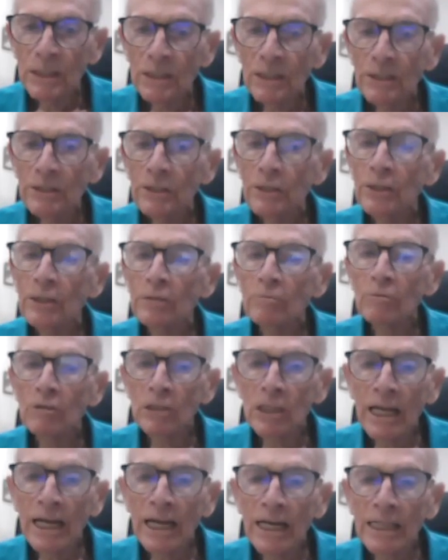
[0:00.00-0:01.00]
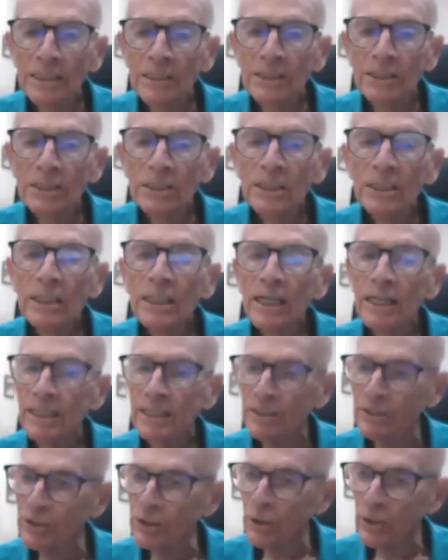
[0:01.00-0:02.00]
You can relax and
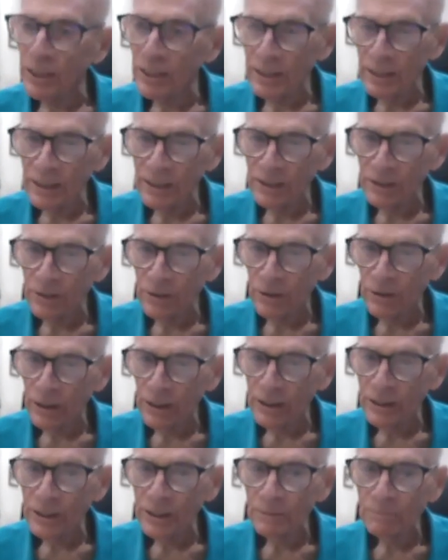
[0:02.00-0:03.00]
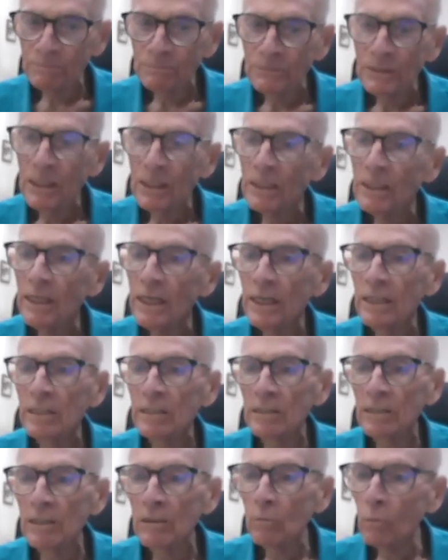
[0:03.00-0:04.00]
enjoy these stories, and a
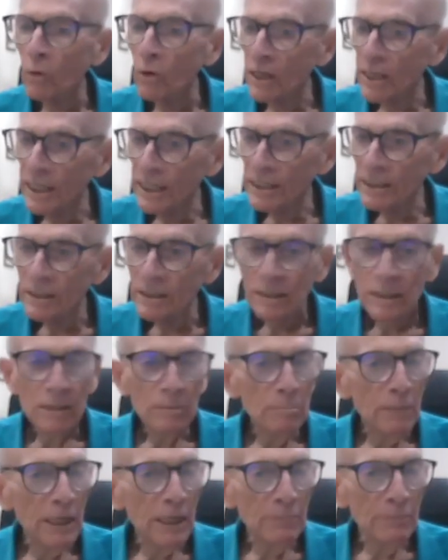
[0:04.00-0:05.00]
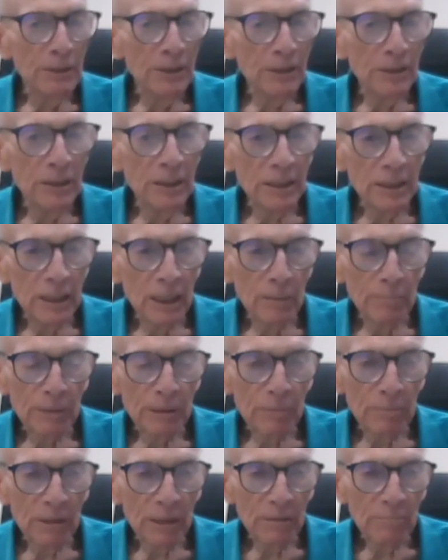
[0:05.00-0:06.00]
little wine might be a good
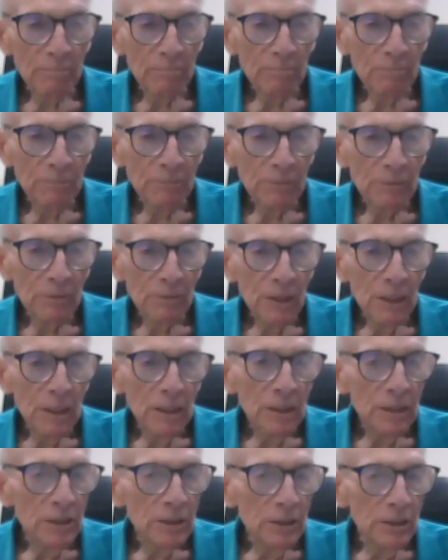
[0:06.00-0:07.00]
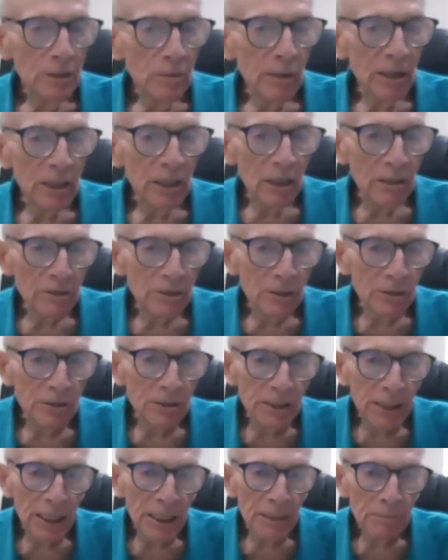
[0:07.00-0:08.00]
accompaniment. You may also
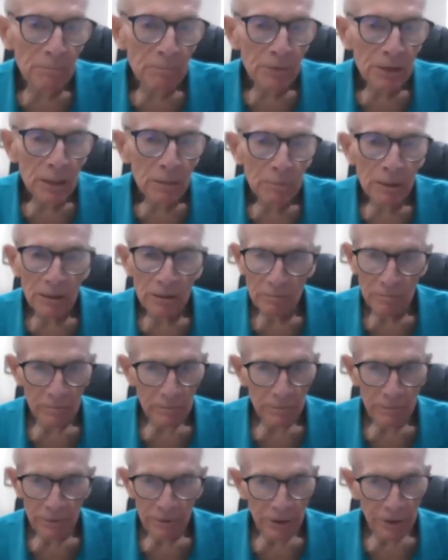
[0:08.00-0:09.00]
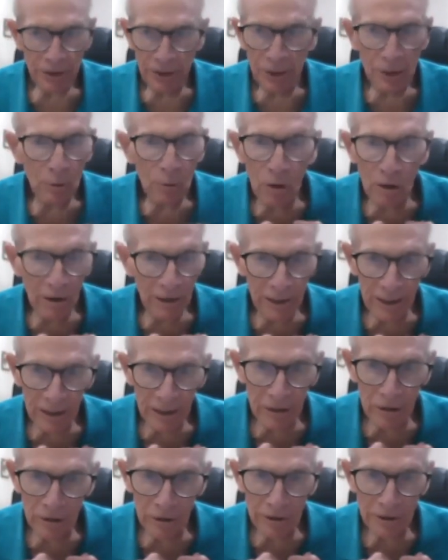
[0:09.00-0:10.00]
say, but you aren't a
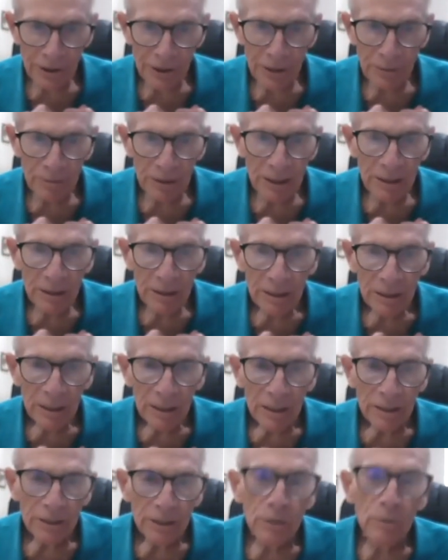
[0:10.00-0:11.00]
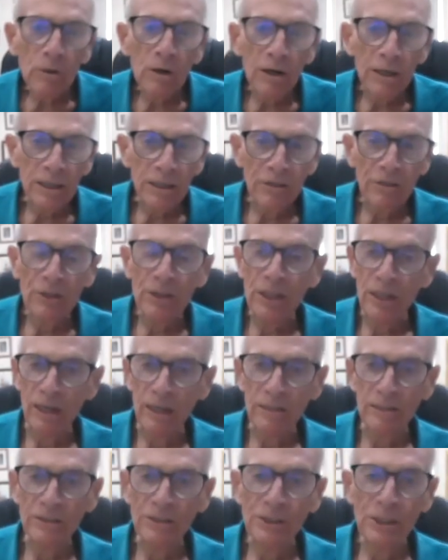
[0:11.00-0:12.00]
clergyman, you aren't a
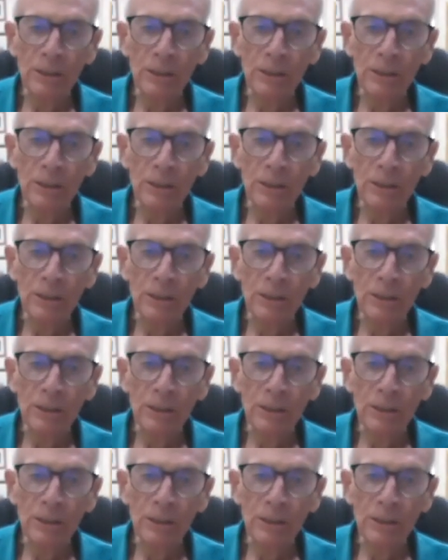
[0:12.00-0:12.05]
theology